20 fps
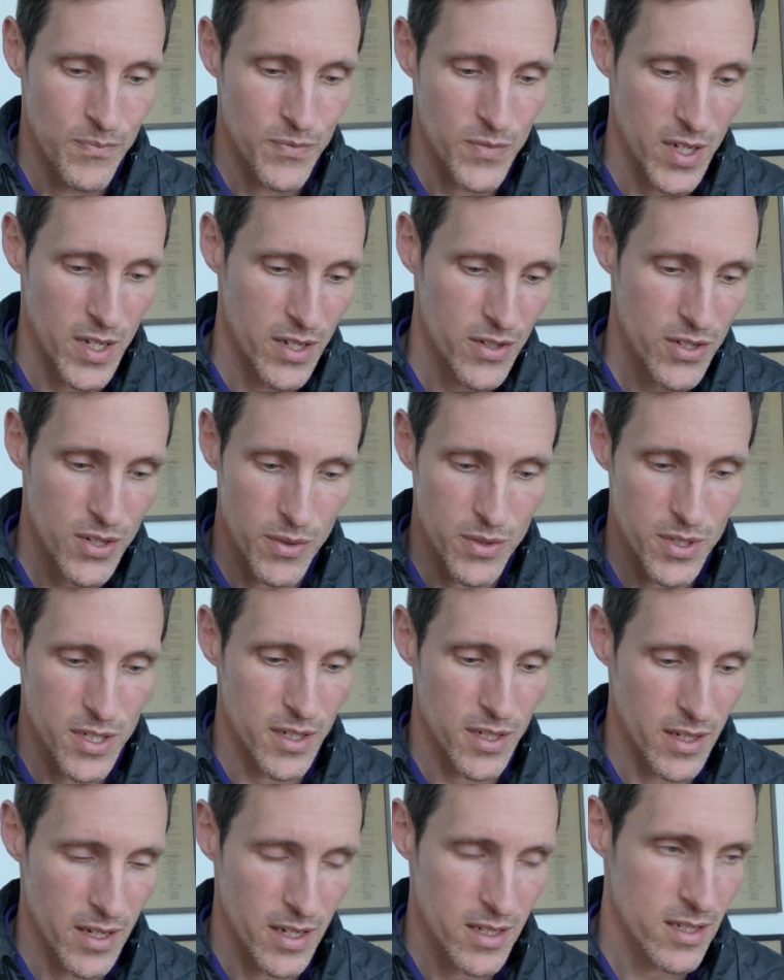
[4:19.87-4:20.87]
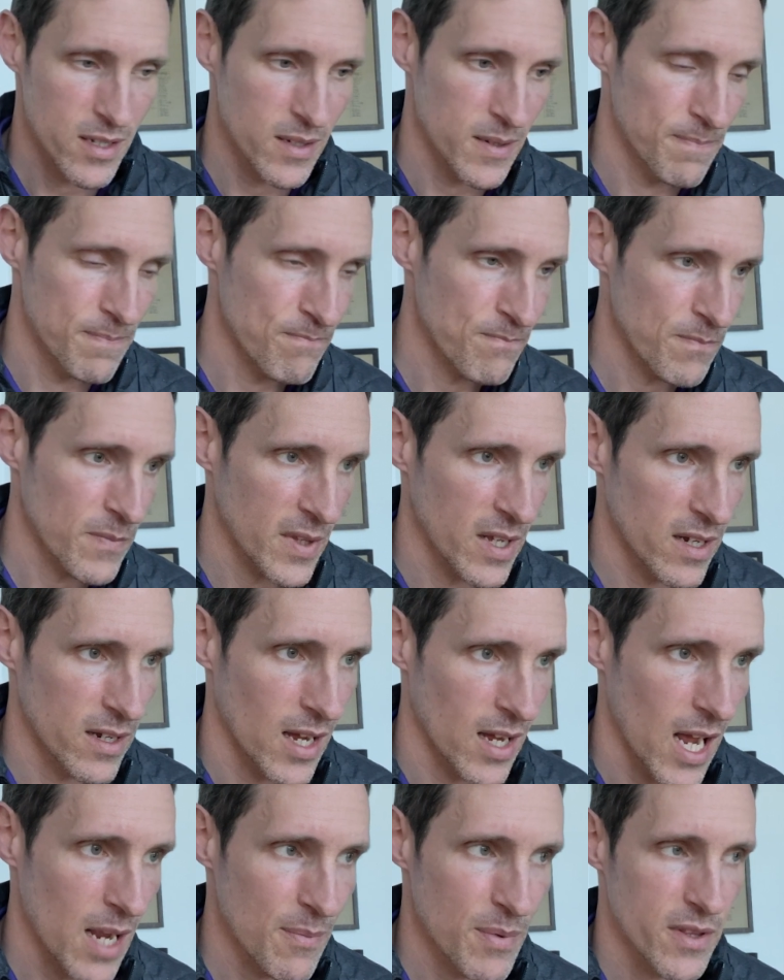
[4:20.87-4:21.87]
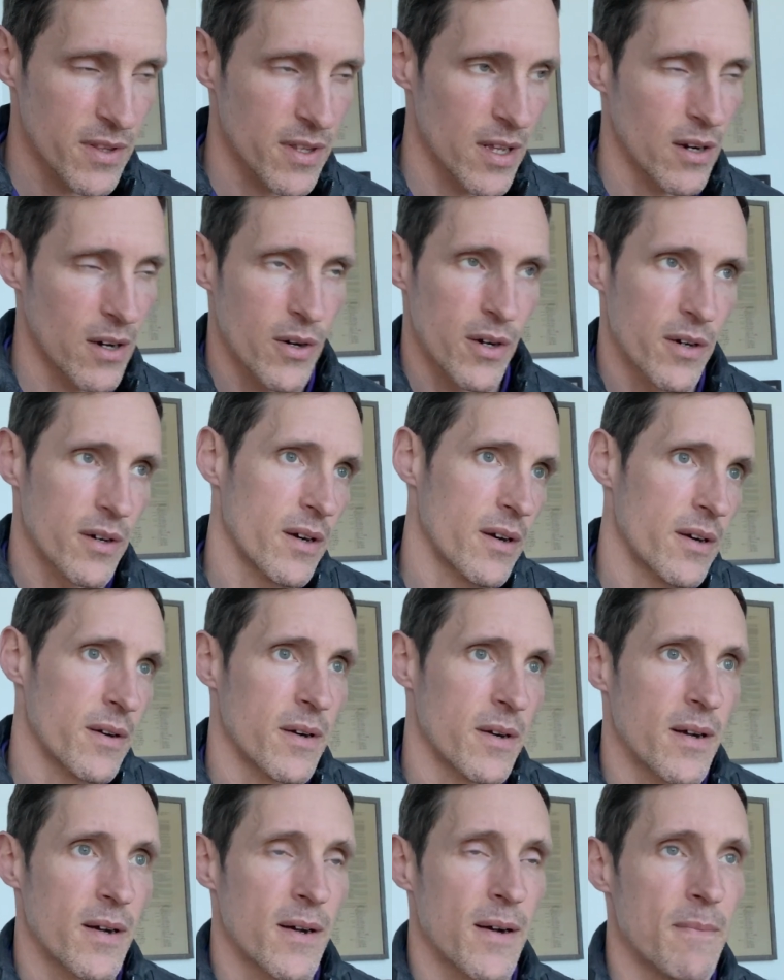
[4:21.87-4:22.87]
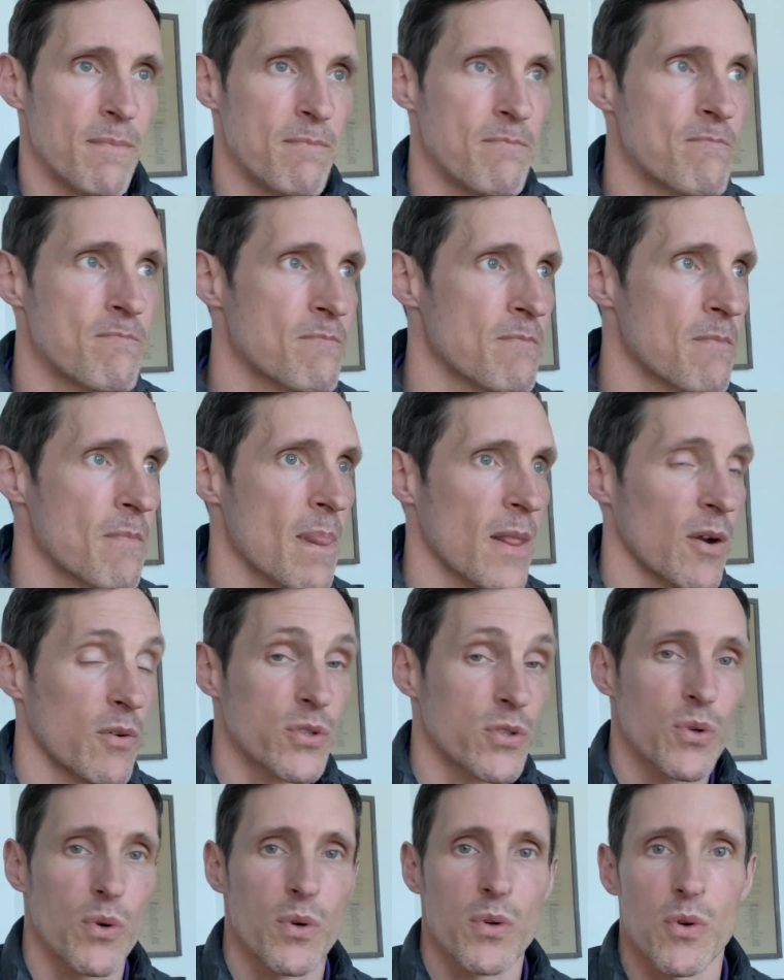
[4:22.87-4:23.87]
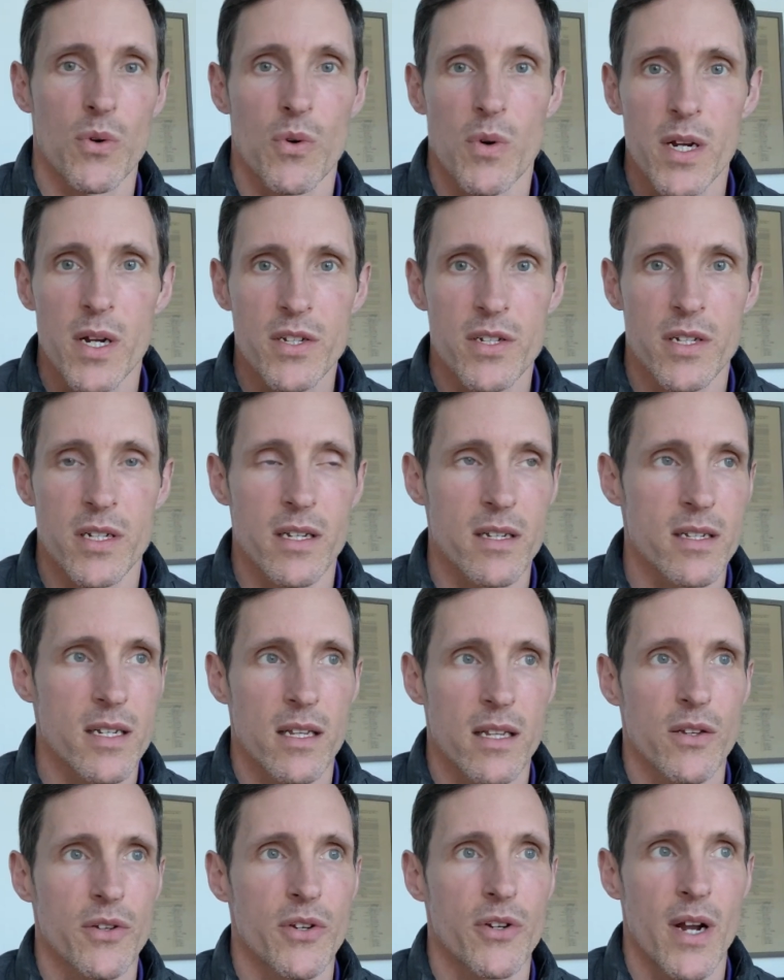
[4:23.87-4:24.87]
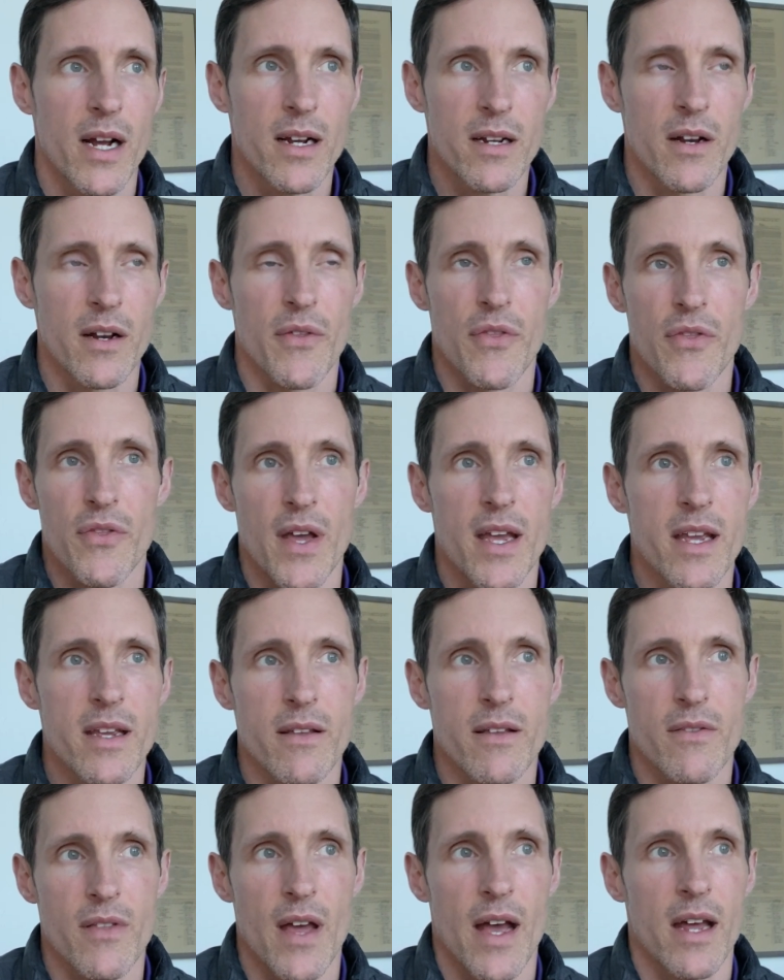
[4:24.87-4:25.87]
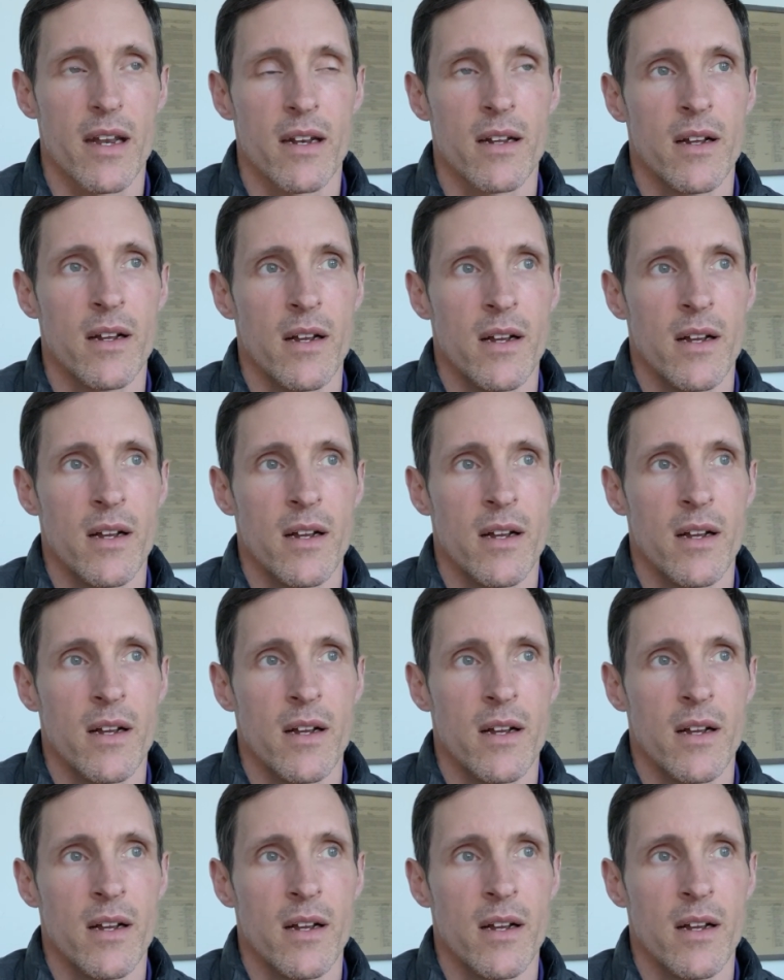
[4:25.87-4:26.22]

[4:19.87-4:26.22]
And so it's a hypothetical or rhetorical question. He's saying, look, you're not going to thank that